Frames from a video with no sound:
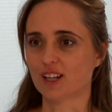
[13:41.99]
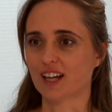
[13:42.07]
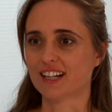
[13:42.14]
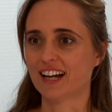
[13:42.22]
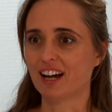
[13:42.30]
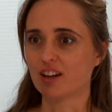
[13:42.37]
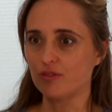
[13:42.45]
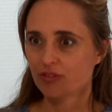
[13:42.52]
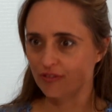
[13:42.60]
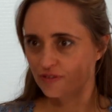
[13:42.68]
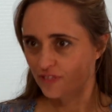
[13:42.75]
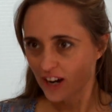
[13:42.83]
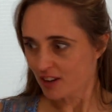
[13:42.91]
Like, uh,
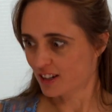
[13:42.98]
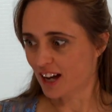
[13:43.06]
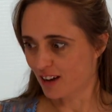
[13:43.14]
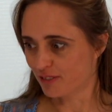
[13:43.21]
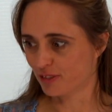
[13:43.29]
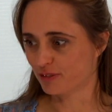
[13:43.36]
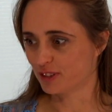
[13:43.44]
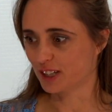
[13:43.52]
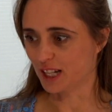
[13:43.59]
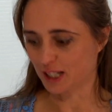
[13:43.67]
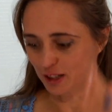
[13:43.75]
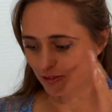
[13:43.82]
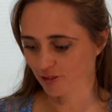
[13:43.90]
fair enough if you're
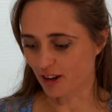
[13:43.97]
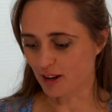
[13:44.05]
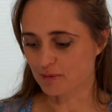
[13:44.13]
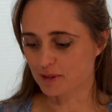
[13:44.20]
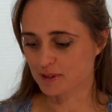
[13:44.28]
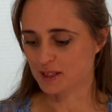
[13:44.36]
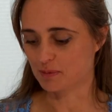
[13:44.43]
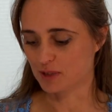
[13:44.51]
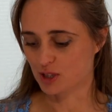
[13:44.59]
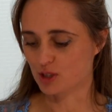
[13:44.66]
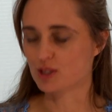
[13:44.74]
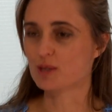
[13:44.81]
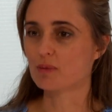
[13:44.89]
going to confront me with some in
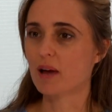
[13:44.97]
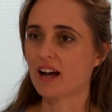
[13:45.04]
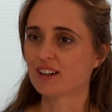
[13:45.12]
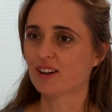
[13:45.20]
fact, issues about God. I don't